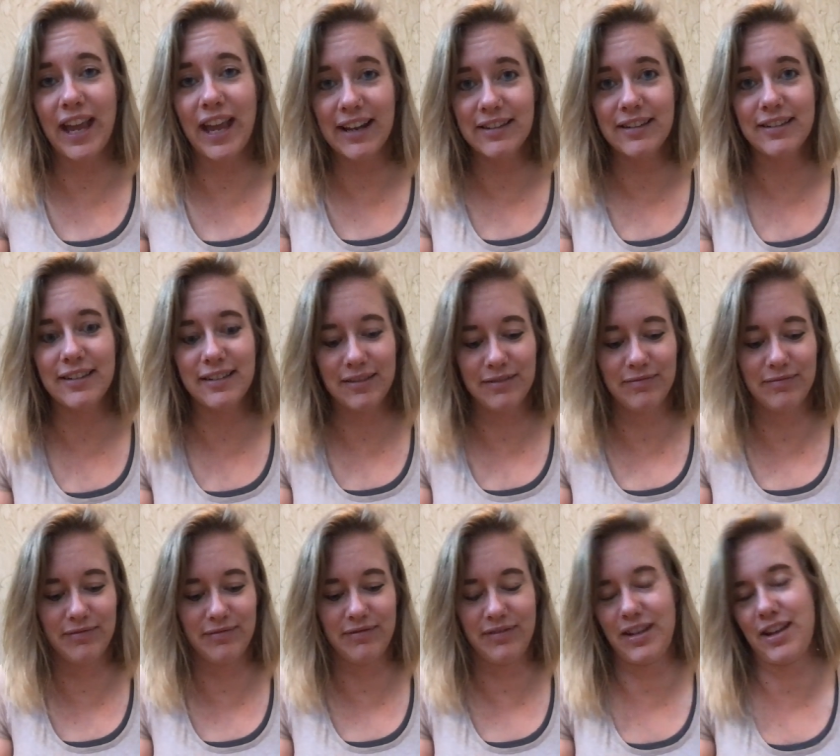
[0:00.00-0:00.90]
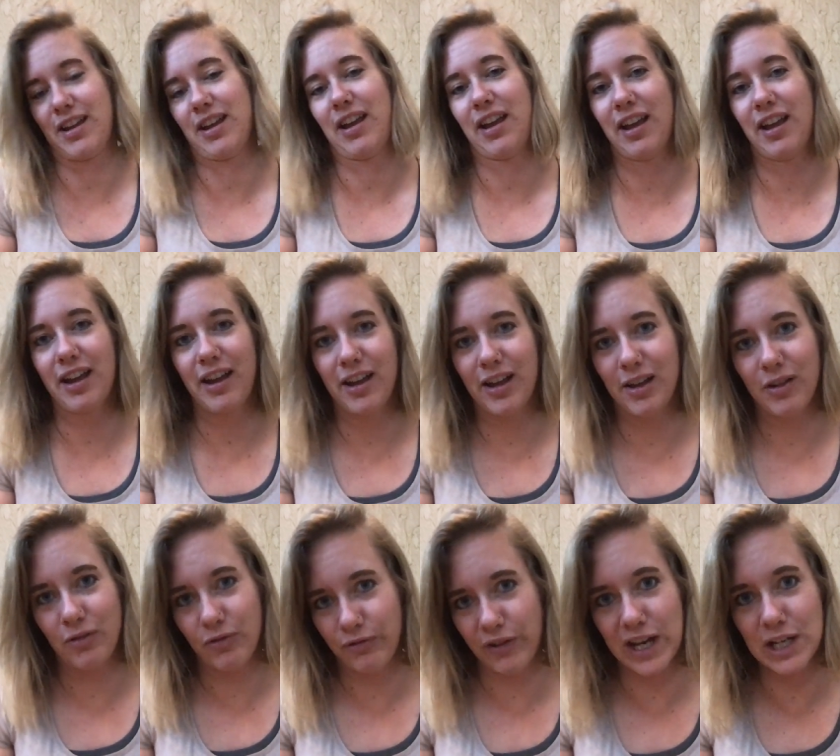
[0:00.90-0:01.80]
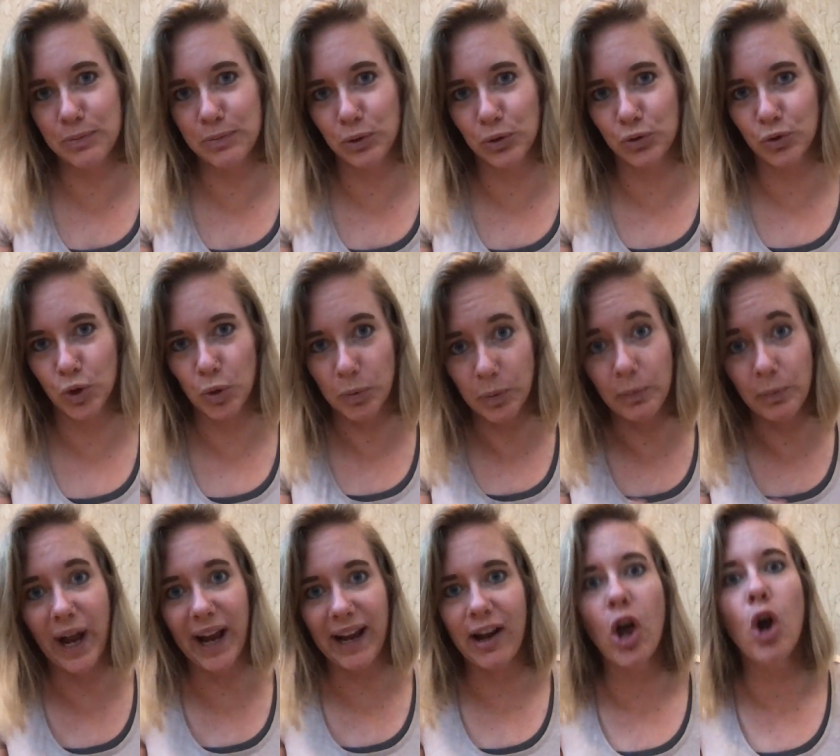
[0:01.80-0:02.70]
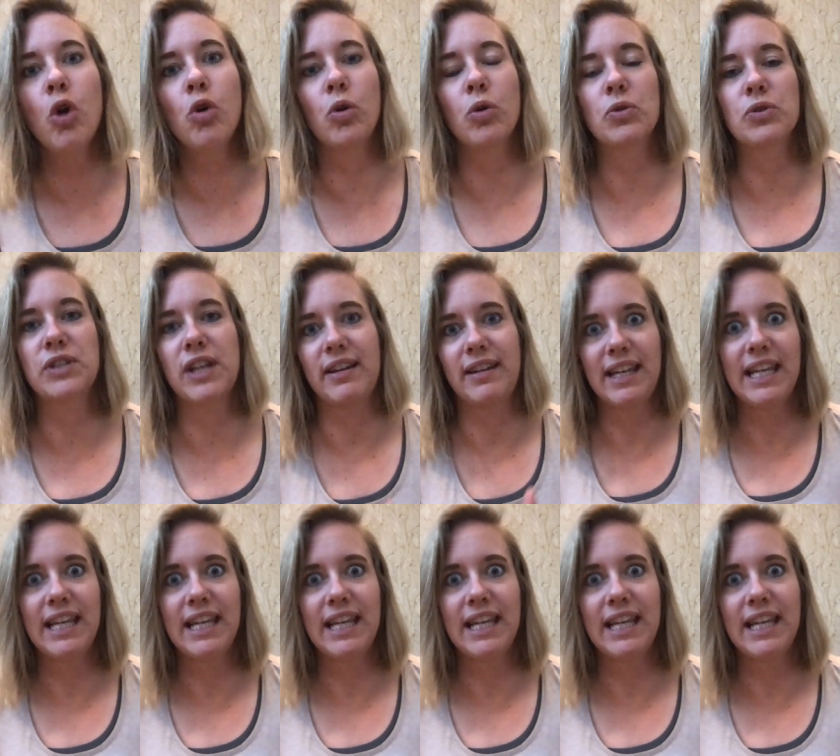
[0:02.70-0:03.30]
that Facebook group by locals, that